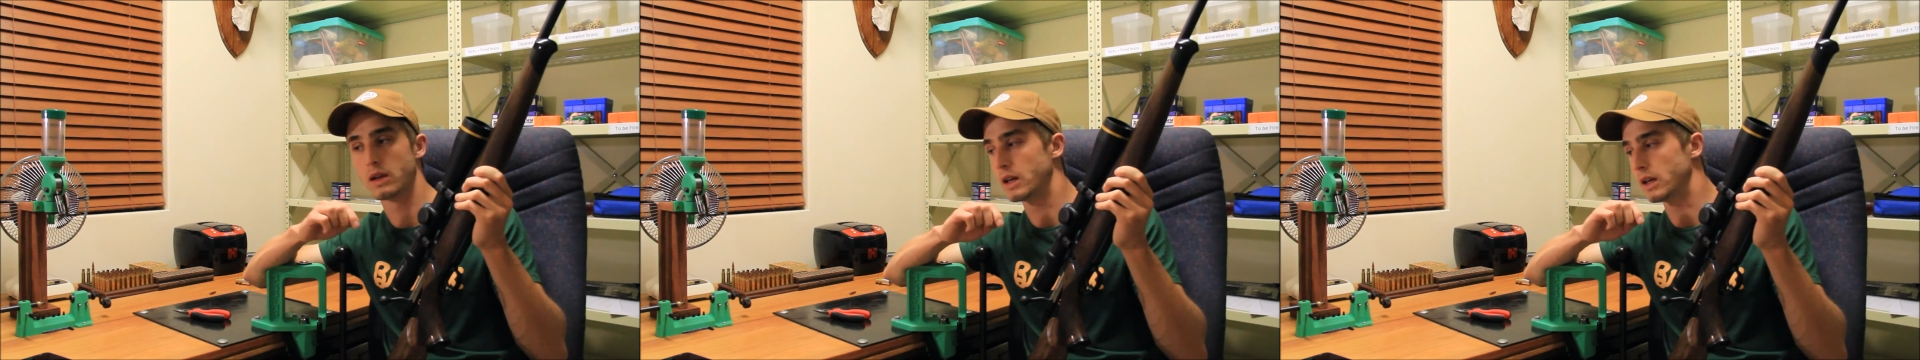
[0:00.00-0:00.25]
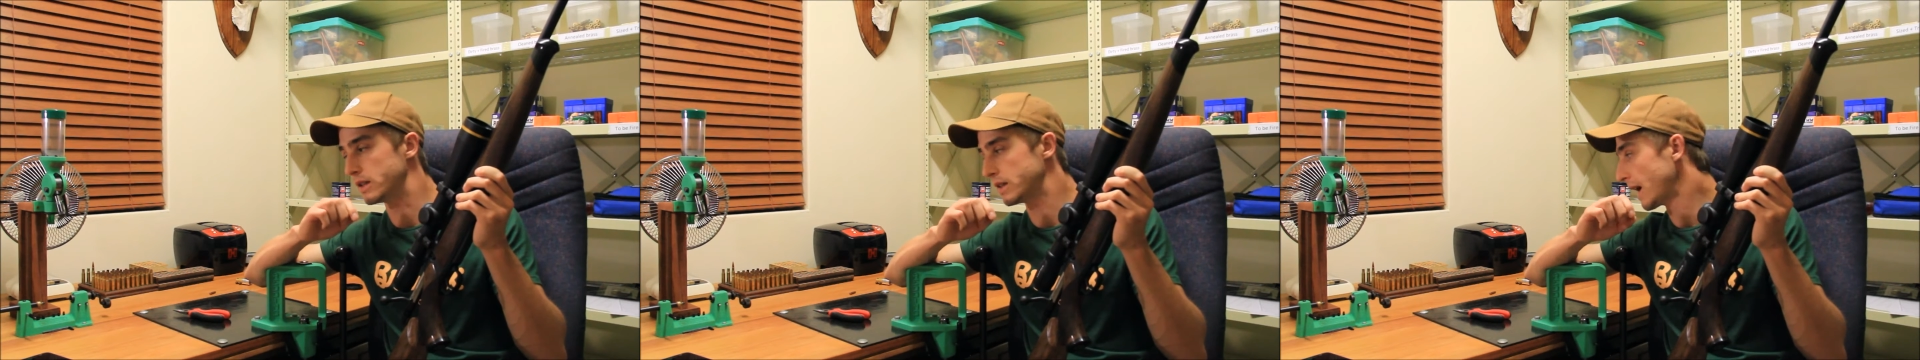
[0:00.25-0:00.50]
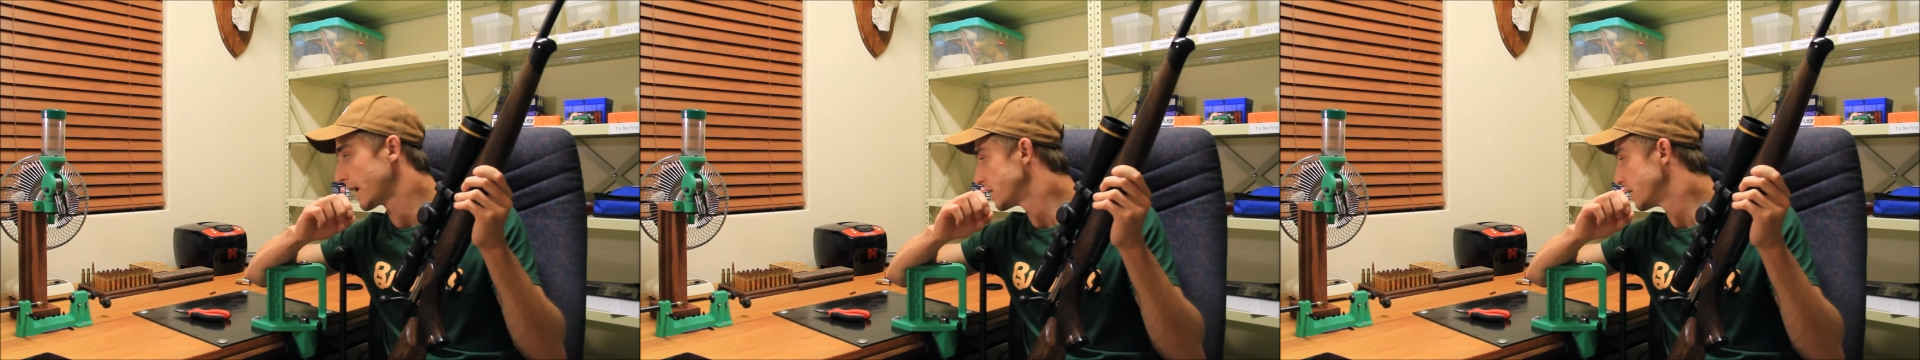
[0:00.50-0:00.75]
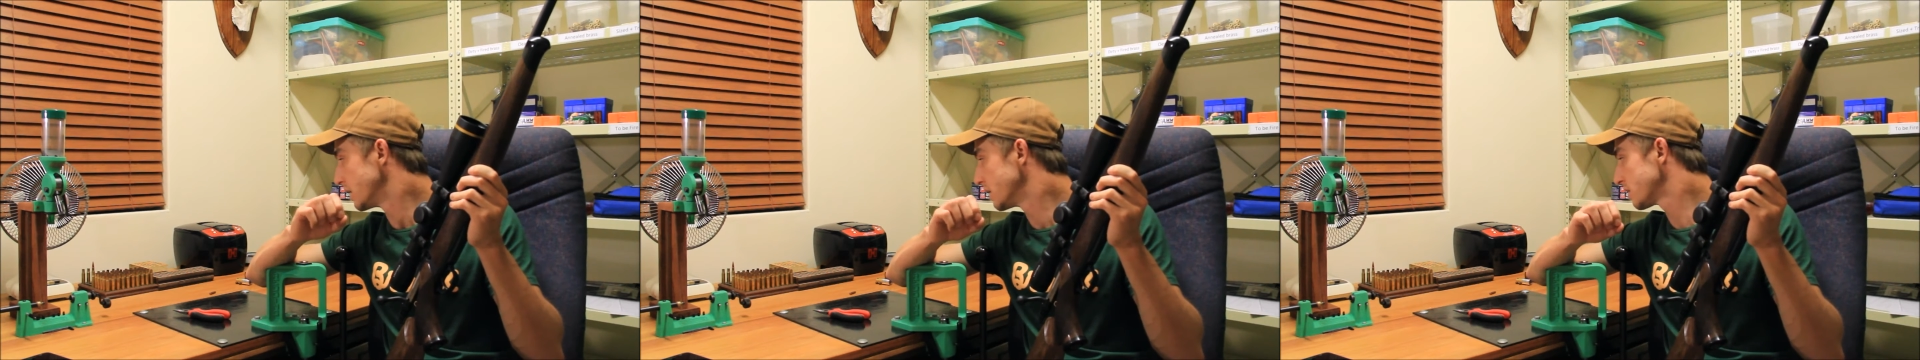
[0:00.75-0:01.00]
is
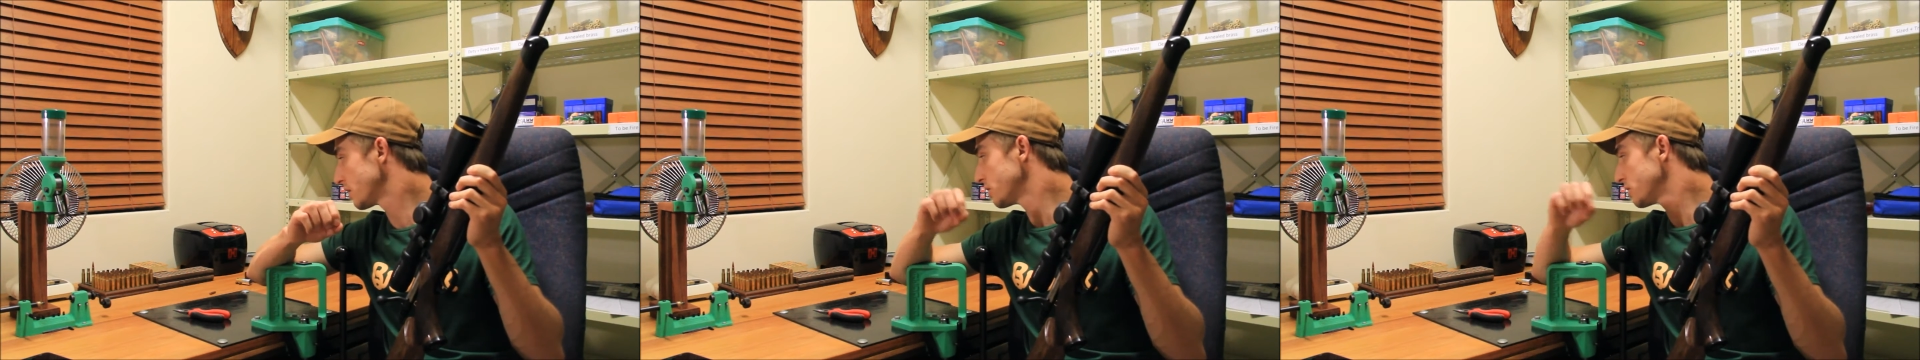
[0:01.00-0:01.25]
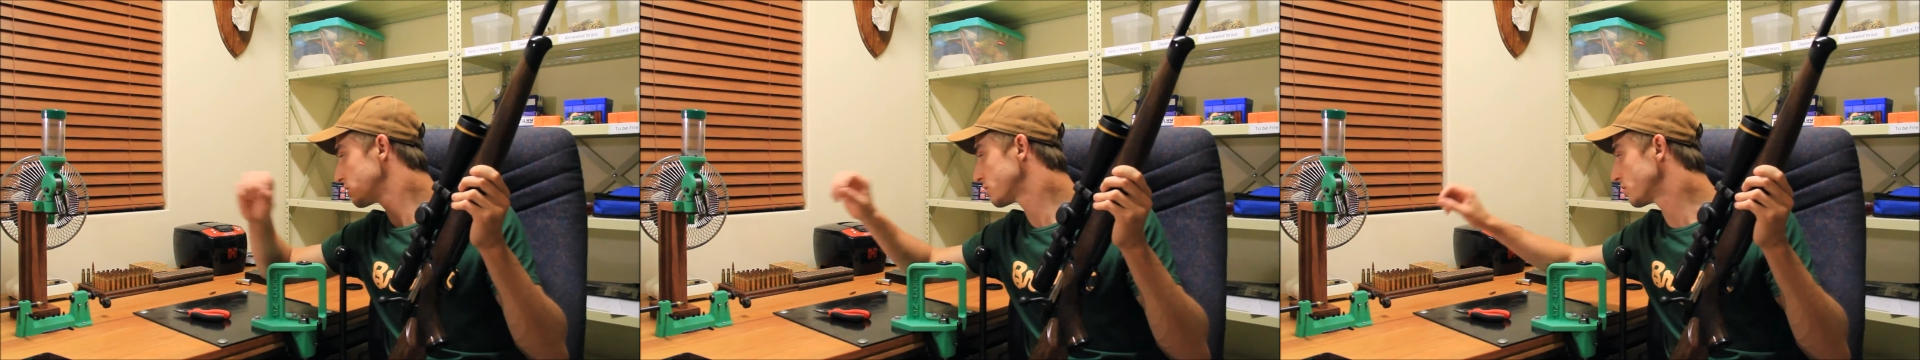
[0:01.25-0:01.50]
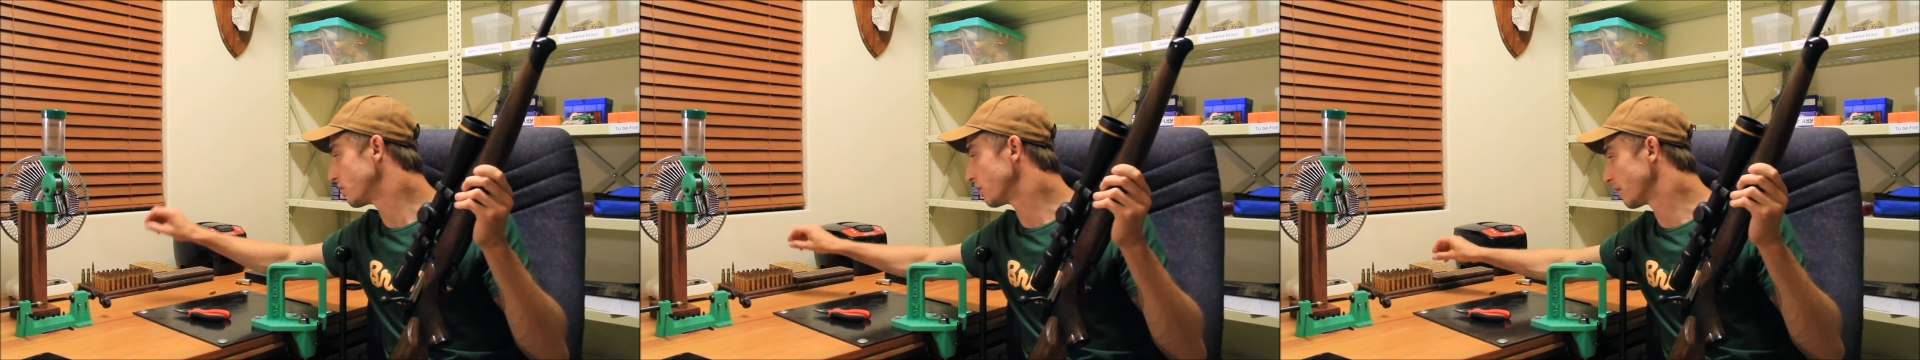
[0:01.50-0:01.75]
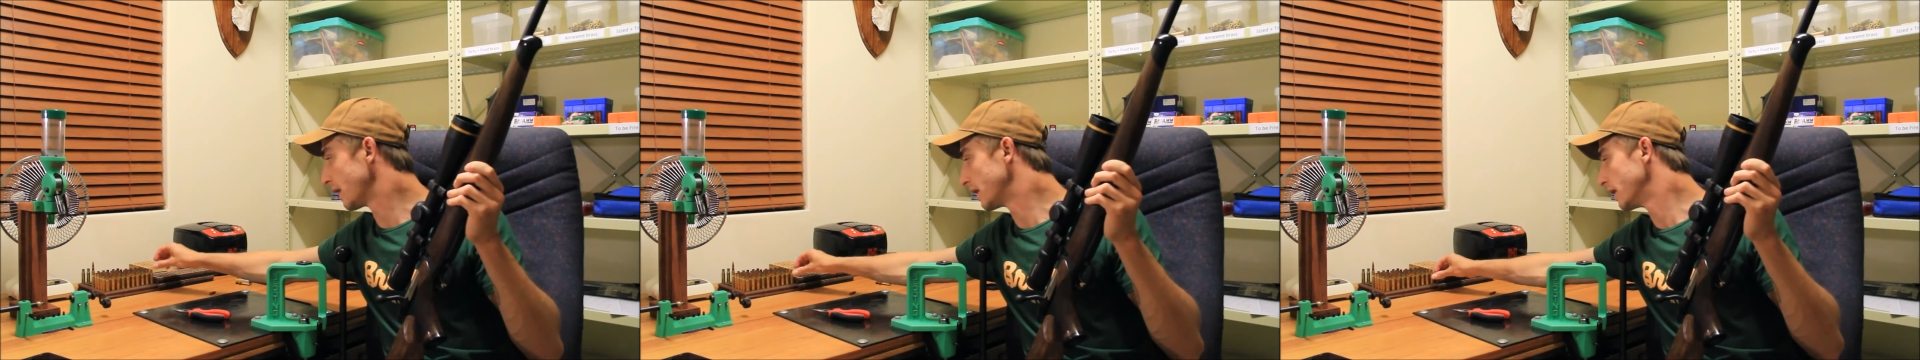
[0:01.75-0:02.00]
actually so
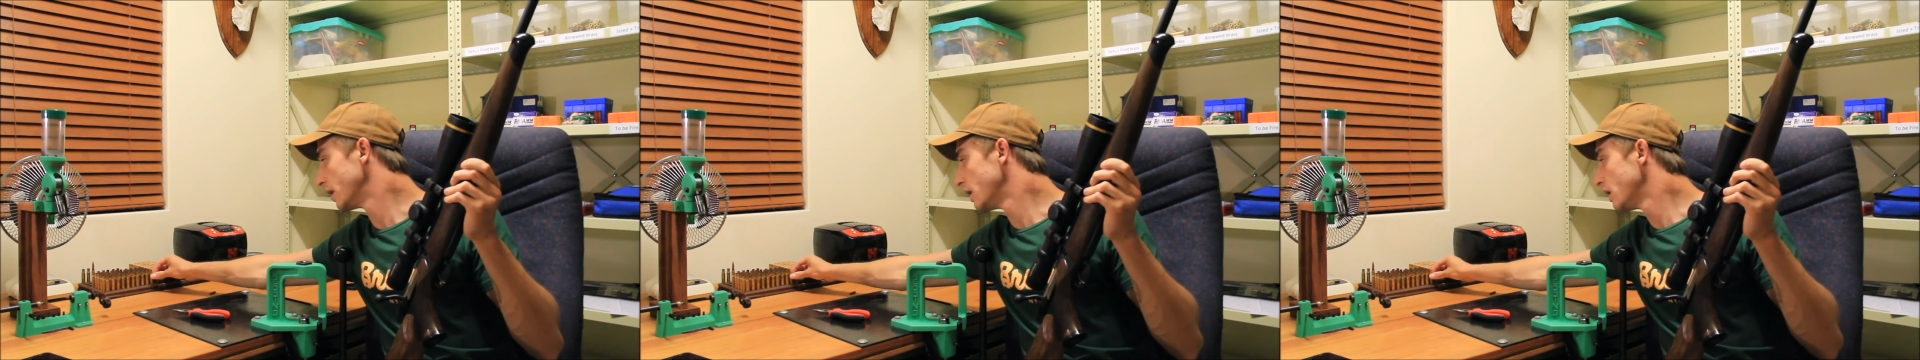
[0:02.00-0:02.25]
strong that